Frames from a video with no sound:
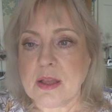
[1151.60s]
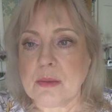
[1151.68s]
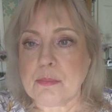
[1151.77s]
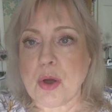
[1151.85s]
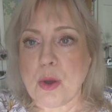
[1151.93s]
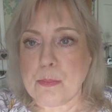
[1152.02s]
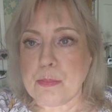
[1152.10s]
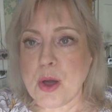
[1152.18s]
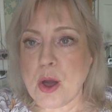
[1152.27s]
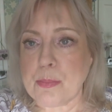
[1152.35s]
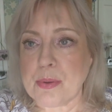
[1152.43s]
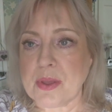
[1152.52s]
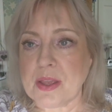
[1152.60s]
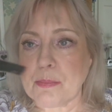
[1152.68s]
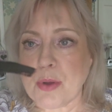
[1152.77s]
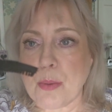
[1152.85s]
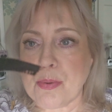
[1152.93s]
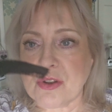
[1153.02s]
pop
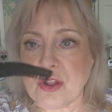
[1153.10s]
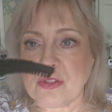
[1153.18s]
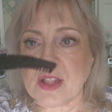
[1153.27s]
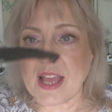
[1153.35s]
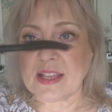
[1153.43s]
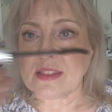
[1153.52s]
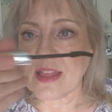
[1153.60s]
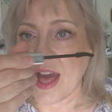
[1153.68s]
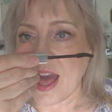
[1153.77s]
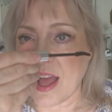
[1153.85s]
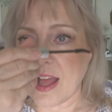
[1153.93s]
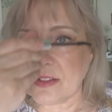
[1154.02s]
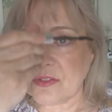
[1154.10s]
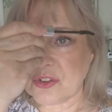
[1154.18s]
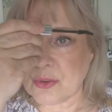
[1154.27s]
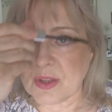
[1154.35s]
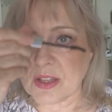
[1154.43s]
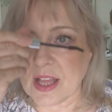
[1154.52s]
it on like that and
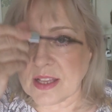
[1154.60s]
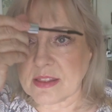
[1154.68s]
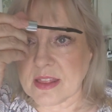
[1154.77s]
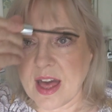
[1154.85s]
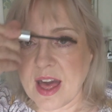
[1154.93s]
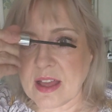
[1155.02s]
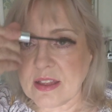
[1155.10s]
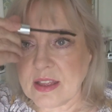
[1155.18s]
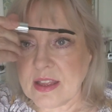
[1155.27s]
do it like that.